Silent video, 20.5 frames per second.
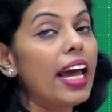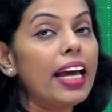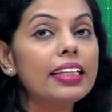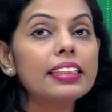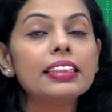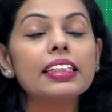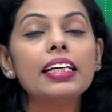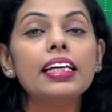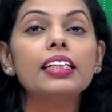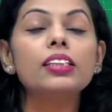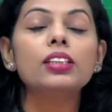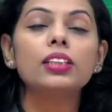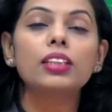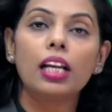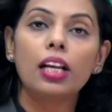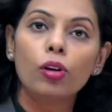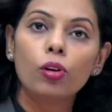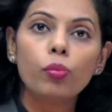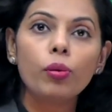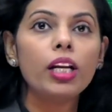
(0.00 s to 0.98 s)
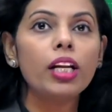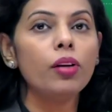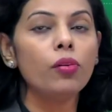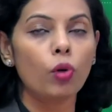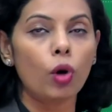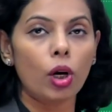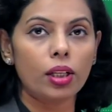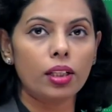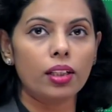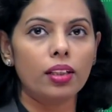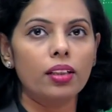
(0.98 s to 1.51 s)
X is soluble in
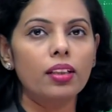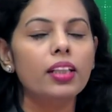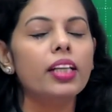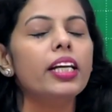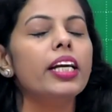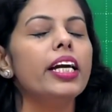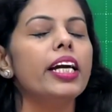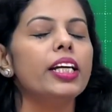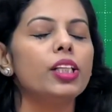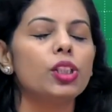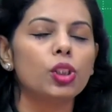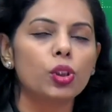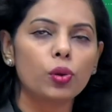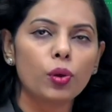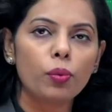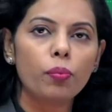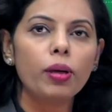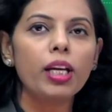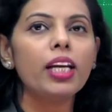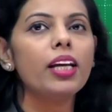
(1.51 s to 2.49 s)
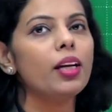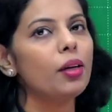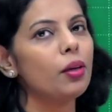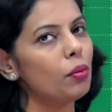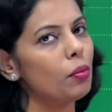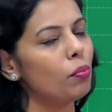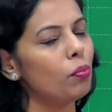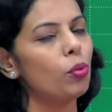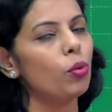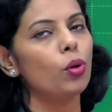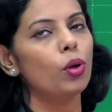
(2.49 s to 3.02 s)
water, it should be
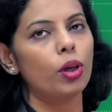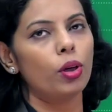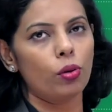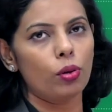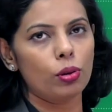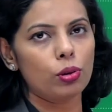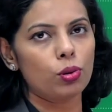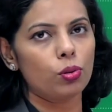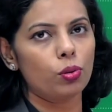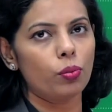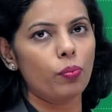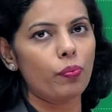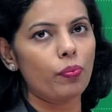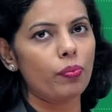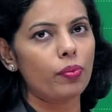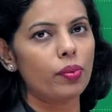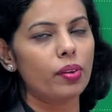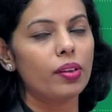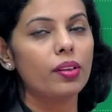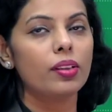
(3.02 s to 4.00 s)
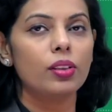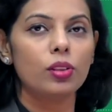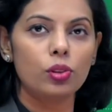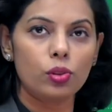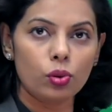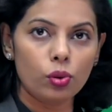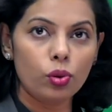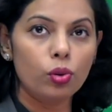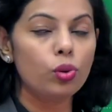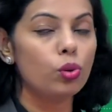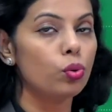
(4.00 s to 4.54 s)
polar also.
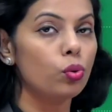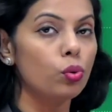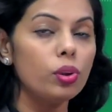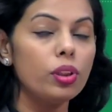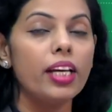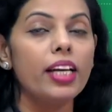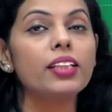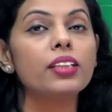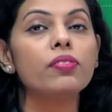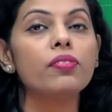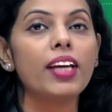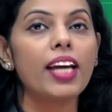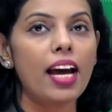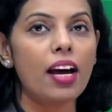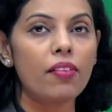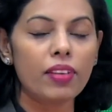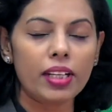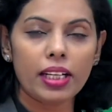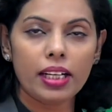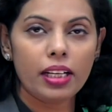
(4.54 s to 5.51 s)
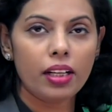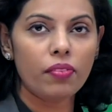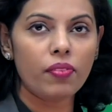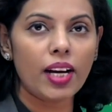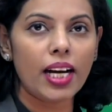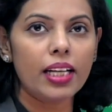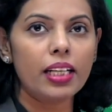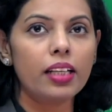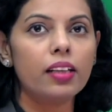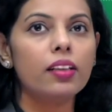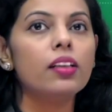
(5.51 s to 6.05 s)
So, two things we have
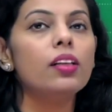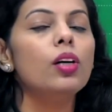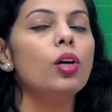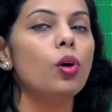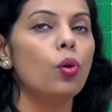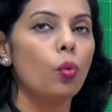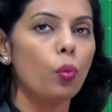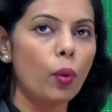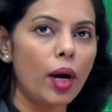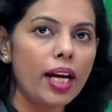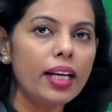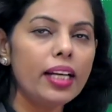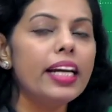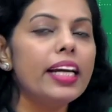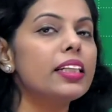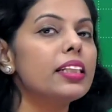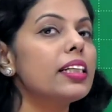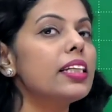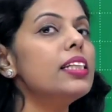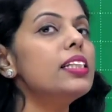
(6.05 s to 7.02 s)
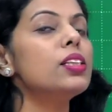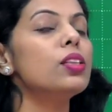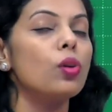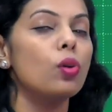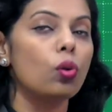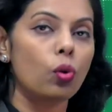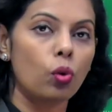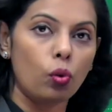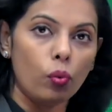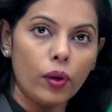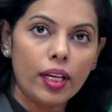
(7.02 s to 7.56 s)
identified here. One, it is
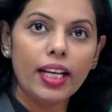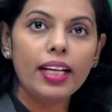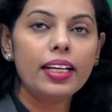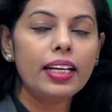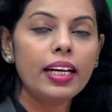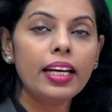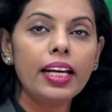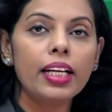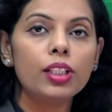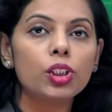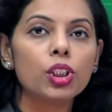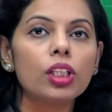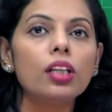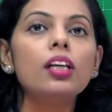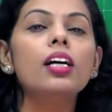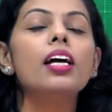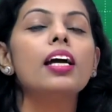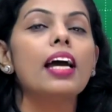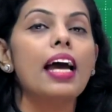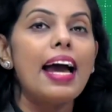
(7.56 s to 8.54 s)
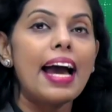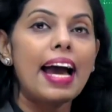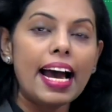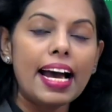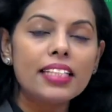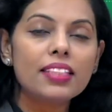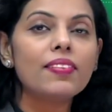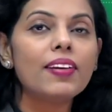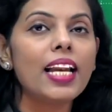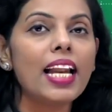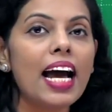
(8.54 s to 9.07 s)
covalent in nature
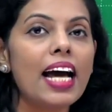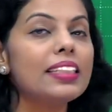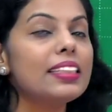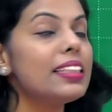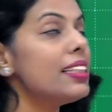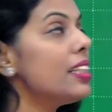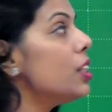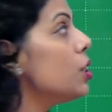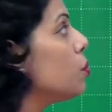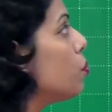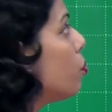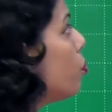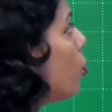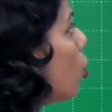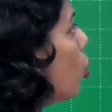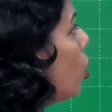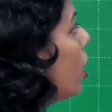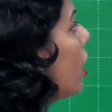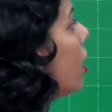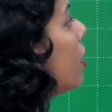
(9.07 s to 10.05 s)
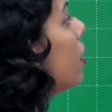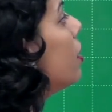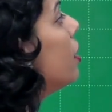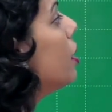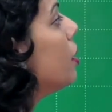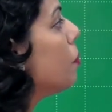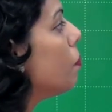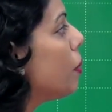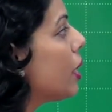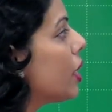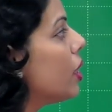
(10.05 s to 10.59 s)
as well as it is polar
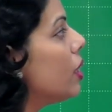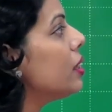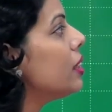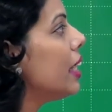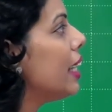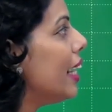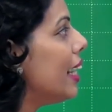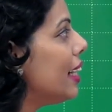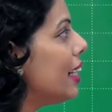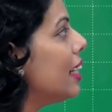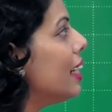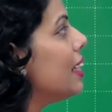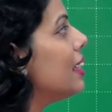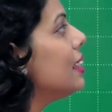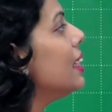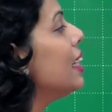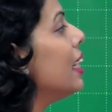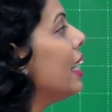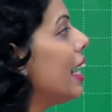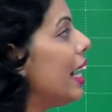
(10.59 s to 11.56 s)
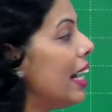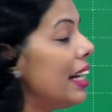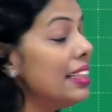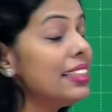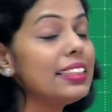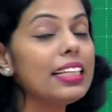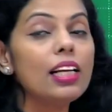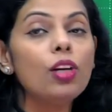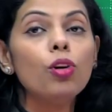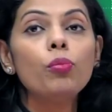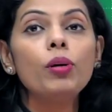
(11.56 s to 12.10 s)
because it is
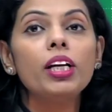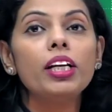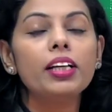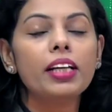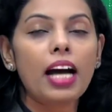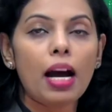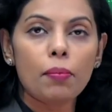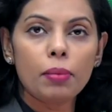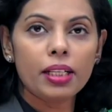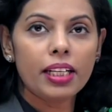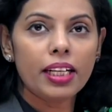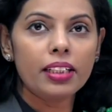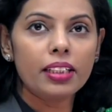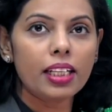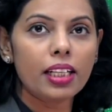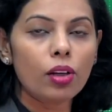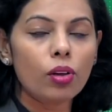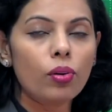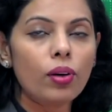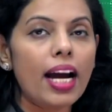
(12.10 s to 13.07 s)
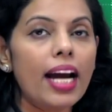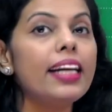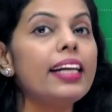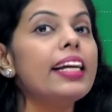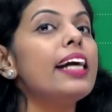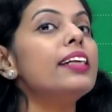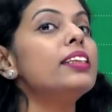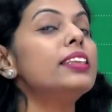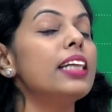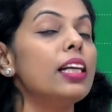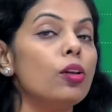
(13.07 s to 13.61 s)
insoluble in carbon tetrachloride
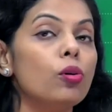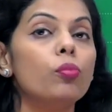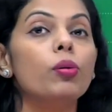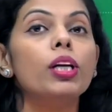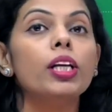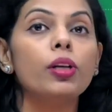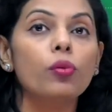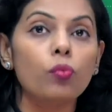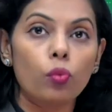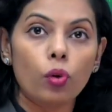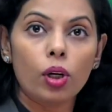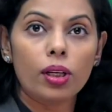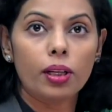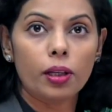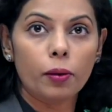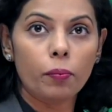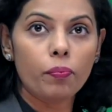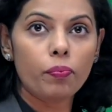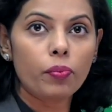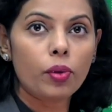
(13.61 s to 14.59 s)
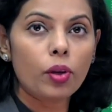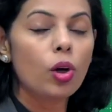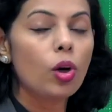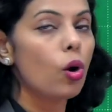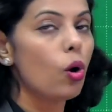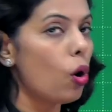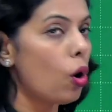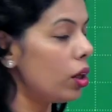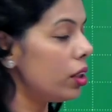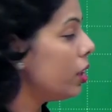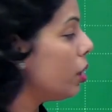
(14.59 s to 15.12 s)
and soluble in water.
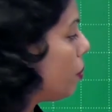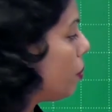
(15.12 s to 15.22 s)
On